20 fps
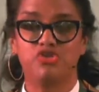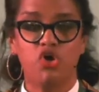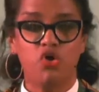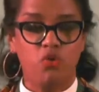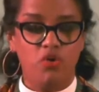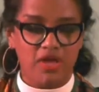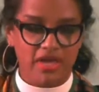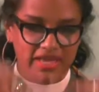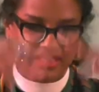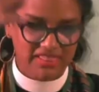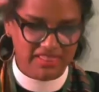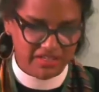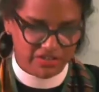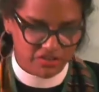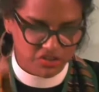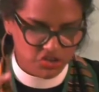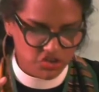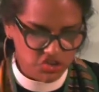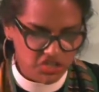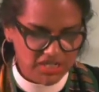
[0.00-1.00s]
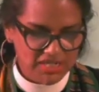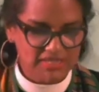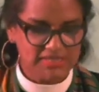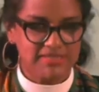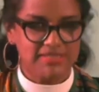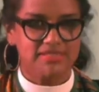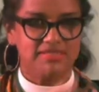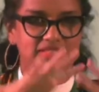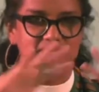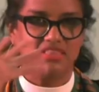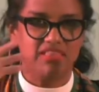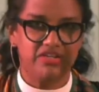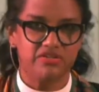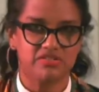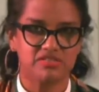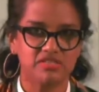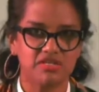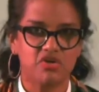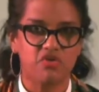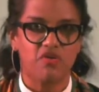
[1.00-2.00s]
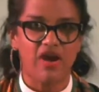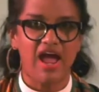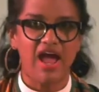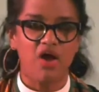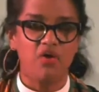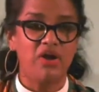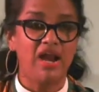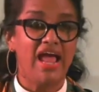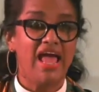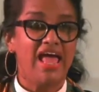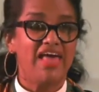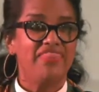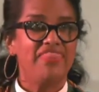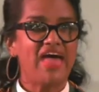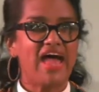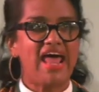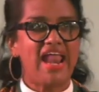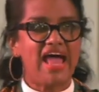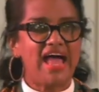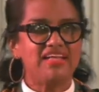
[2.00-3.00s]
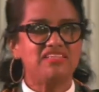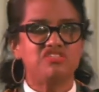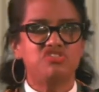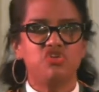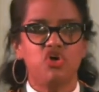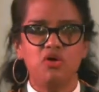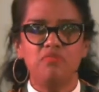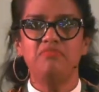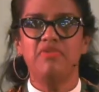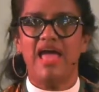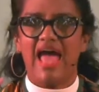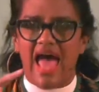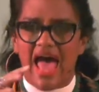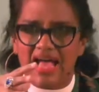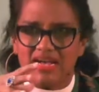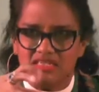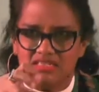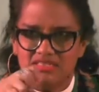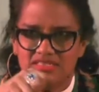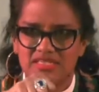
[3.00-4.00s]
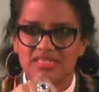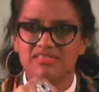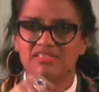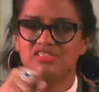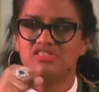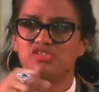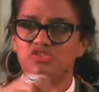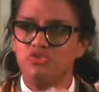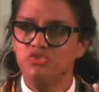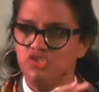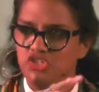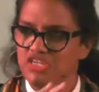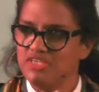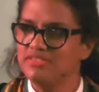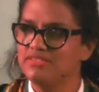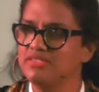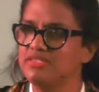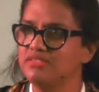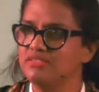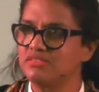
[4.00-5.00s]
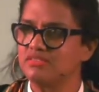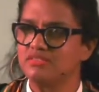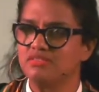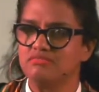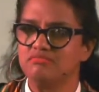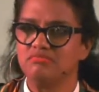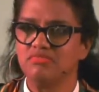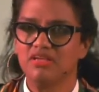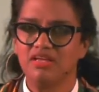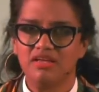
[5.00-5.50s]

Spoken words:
So there's Jesus and there's the crowd that has some access to Jesus